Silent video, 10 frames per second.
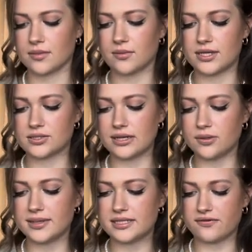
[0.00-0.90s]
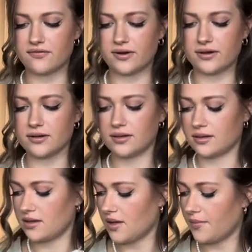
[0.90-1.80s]
which are a little bit different,
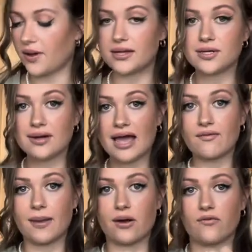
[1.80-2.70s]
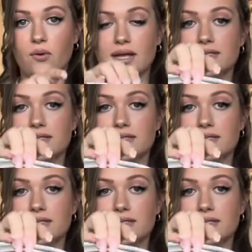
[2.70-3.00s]
but I don't have a pair of white